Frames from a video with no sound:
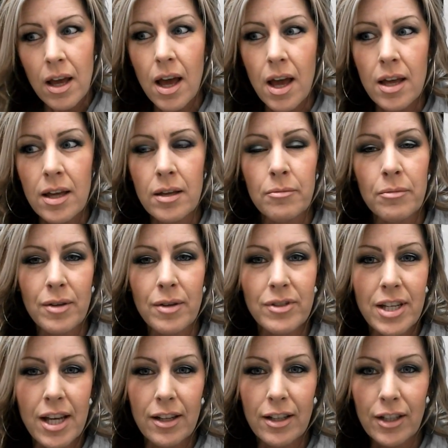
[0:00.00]
I'm
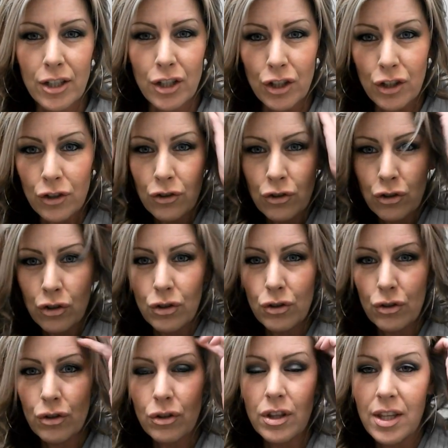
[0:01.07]
telling you,
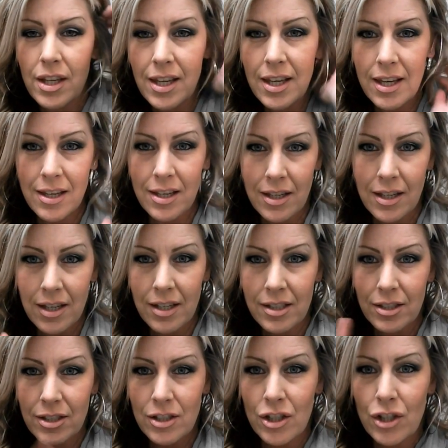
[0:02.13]
the key
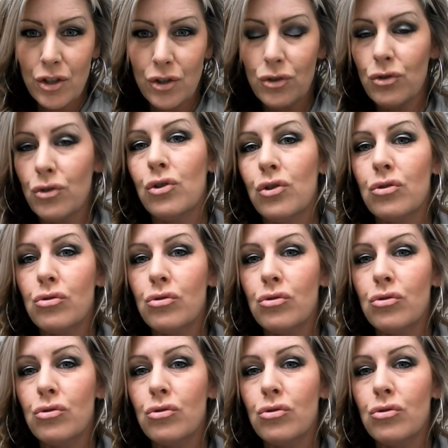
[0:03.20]
is to